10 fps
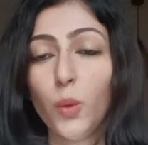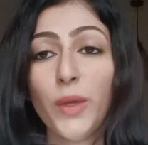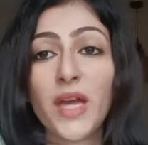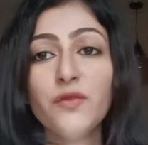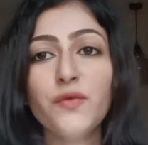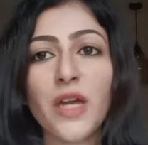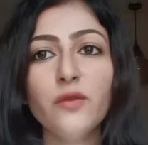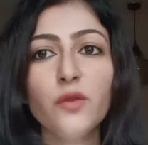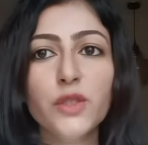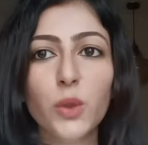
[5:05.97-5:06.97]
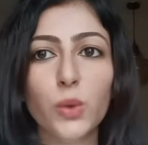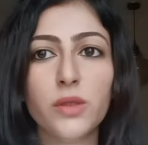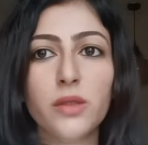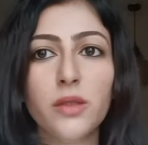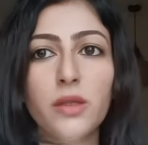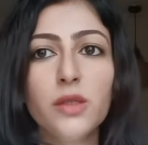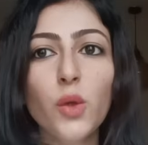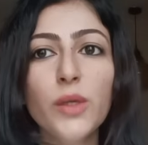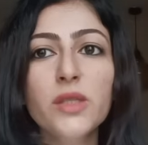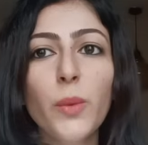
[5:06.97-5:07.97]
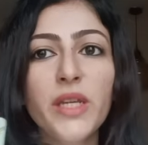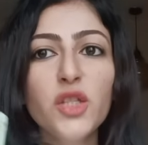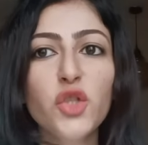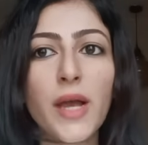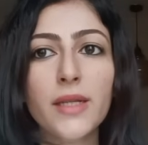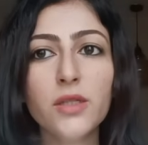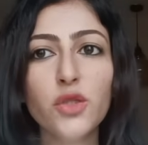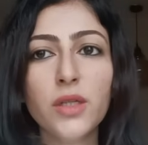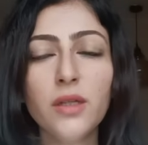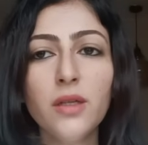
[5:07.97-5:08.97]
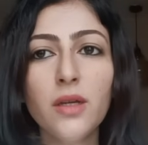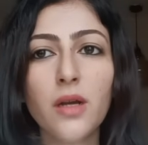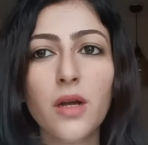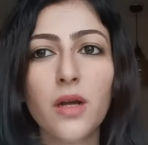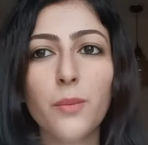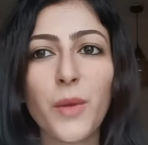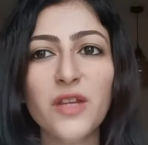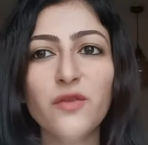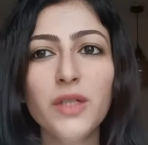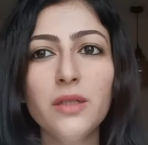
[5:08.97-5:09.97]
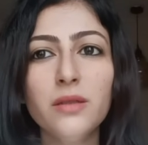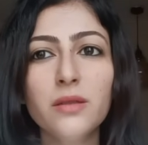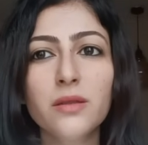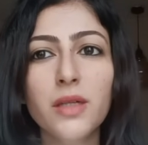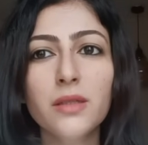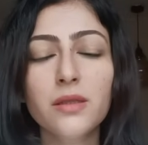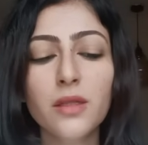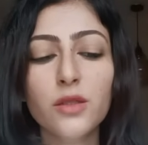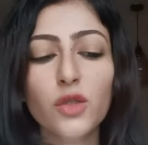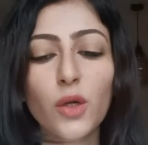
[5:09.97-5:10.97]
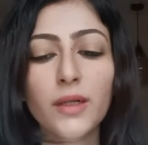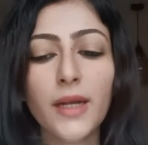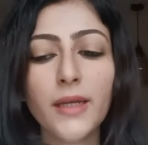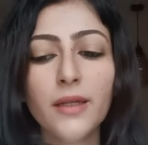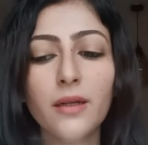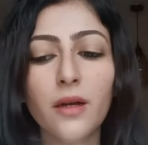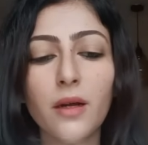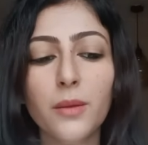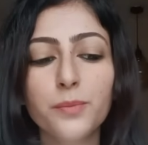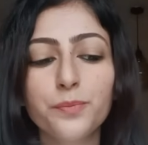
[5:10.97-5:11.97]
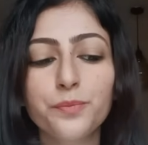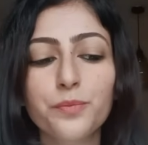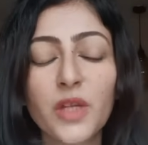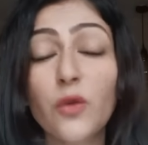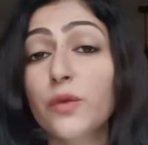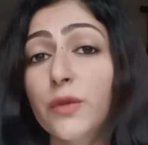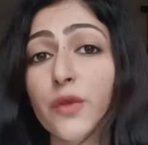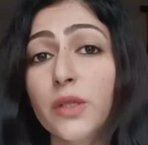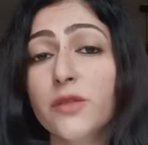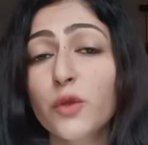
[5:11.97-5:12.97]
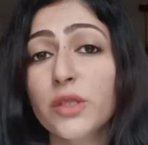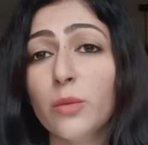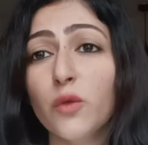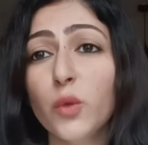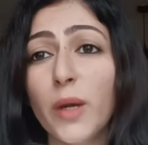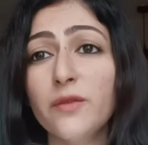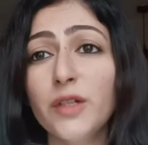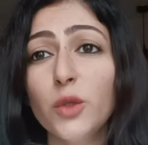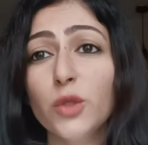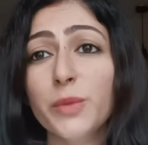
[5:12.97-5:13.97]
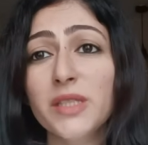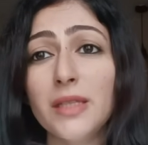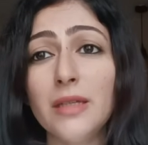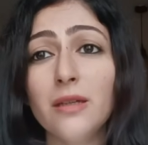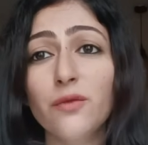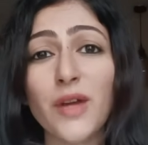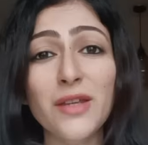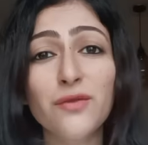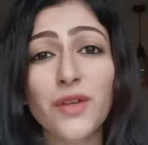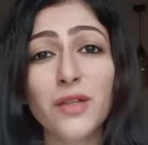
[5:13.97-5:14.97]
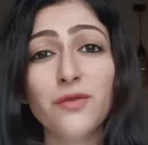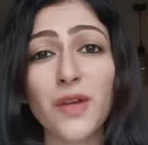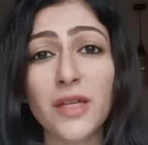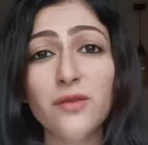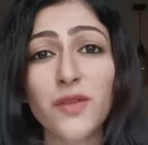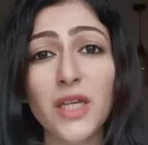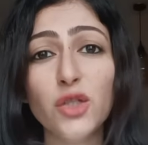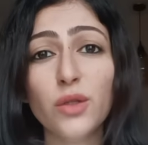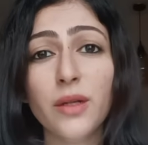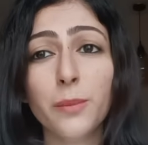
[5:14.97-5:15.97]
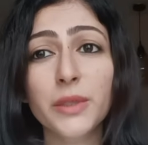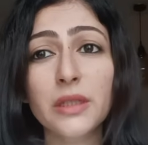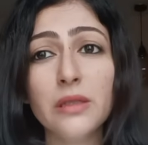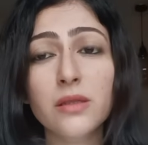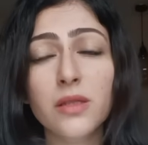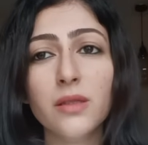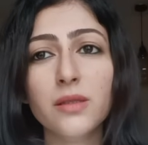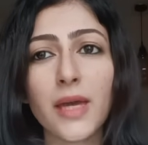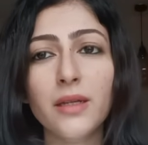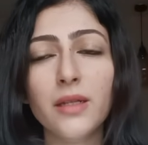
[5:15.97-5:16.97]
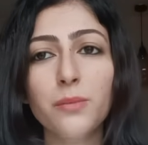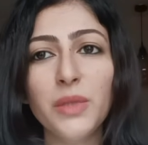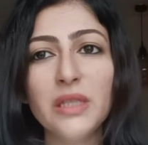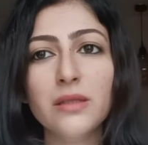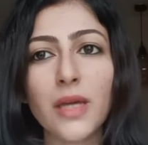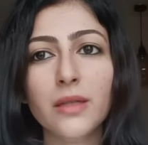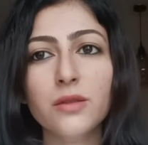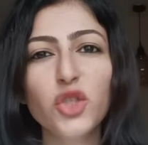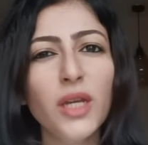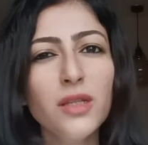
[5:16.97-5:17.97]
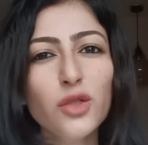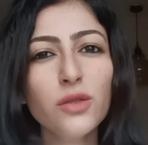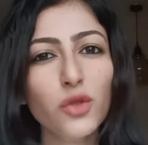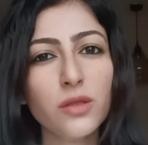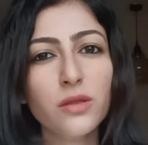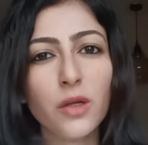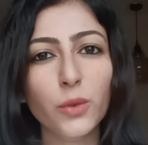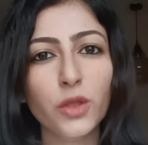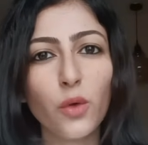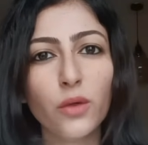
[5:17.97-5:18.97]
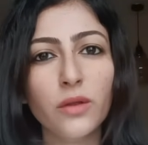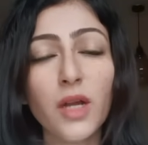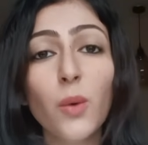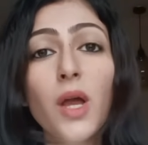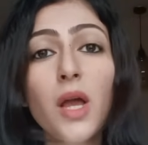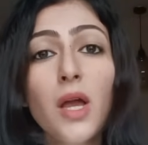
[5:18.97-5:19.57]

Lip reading: We have Five of Swords. So it's very challenging. I feel it's not like, first, for some of you, I feel you could be seeing 555 angel number these days, and it means that change is just around the corner. Now,